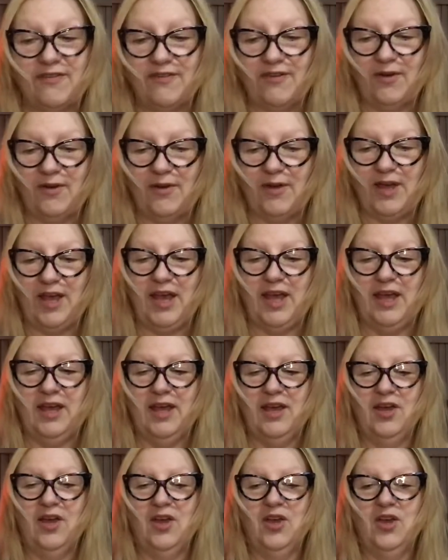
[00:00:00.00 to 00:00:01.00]
okay?
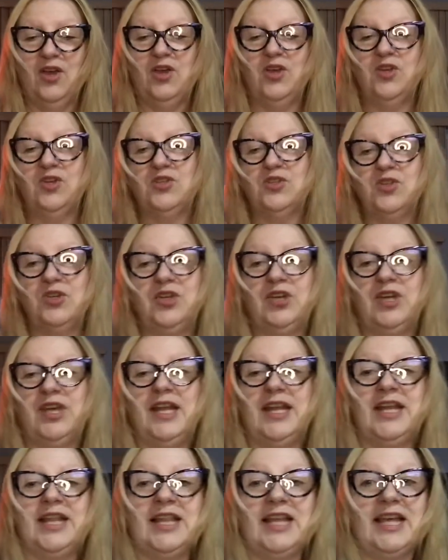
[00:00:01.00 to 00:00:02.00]
So you
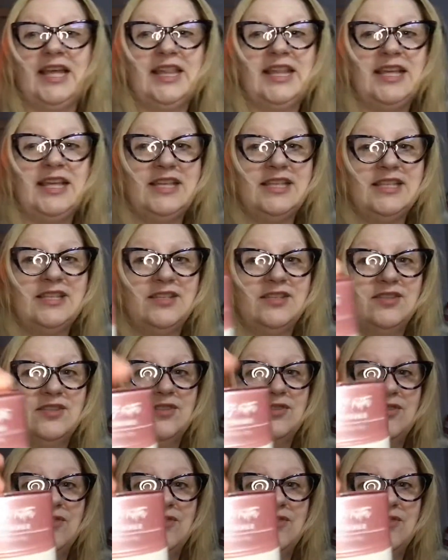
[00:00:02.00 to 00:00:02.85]
get it like this,